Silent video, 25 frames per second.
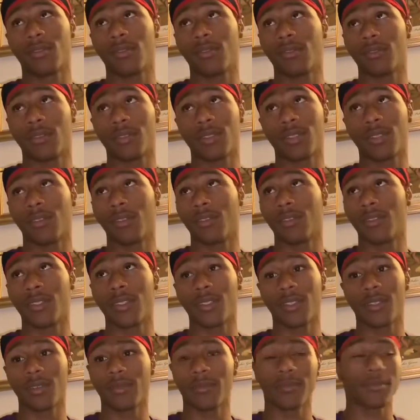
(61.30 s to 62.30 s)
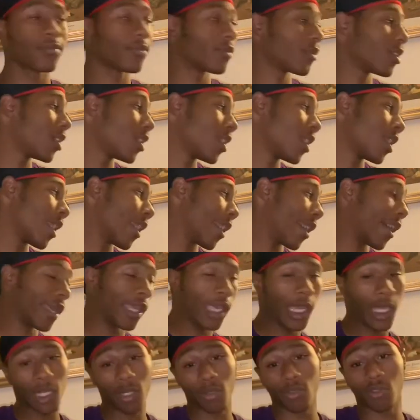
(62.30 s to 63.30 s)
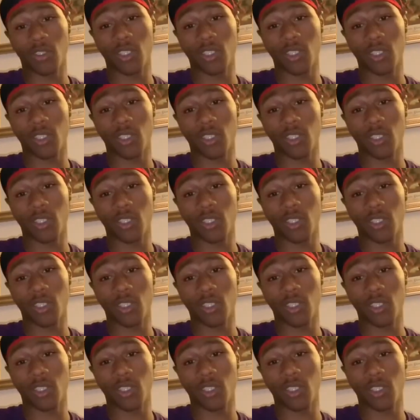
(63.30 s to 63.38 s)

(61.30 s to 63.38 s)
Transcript: let's turn this up. I ain't got no